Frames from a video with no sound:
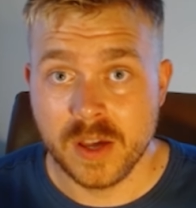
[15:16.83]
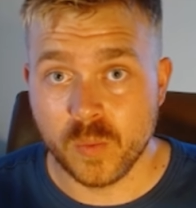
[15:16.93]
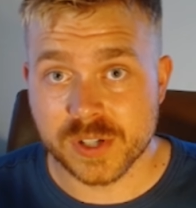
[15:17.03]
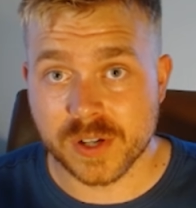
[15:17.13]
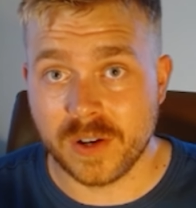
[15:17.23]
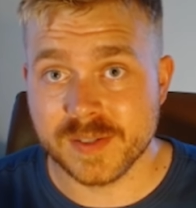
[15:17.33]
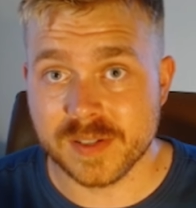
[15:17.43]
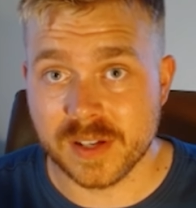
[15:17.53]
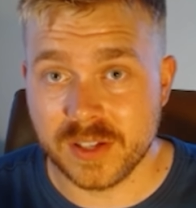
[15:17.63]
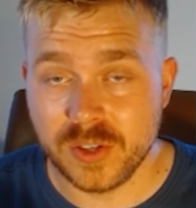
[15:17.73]
which causes
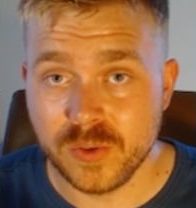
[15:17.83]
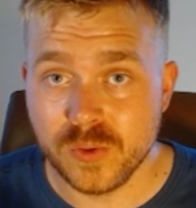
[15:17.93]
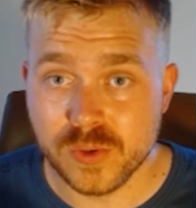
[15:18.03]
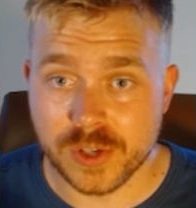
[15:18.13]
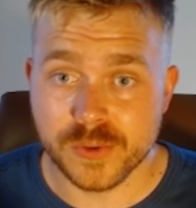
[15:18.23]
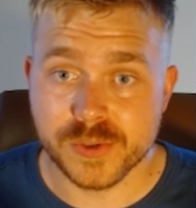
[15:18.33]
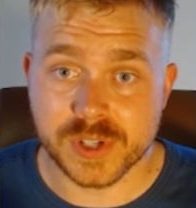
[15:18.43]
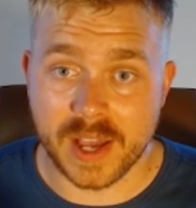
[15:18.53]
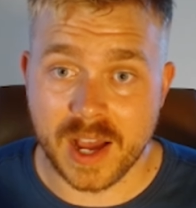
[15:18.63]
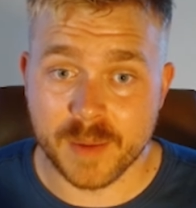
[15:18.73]
a huge, huge
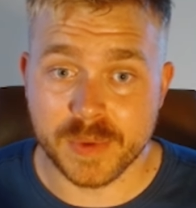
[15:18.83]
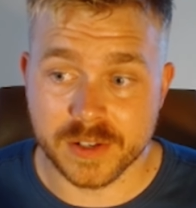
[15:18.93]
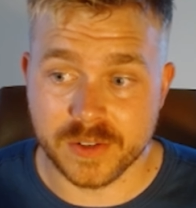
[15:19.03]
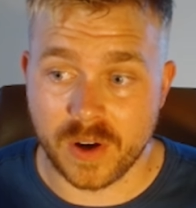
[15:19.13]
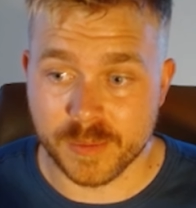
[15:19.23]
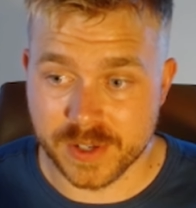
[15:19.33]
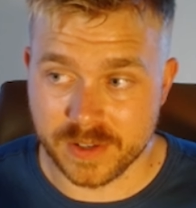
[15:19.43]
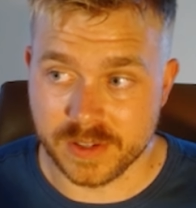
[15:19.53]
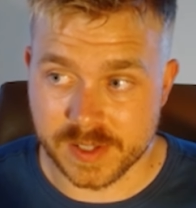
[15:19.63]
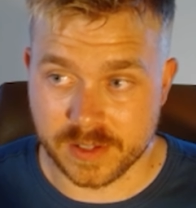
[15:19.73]
gap in adoption in
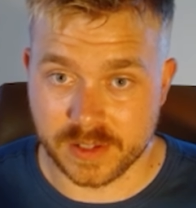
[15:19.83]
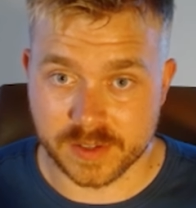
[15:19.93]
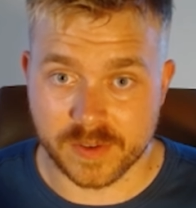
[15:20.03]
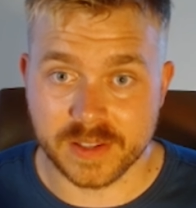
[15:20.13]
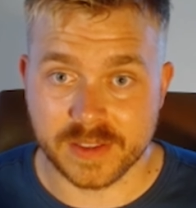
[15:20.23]
these things, right?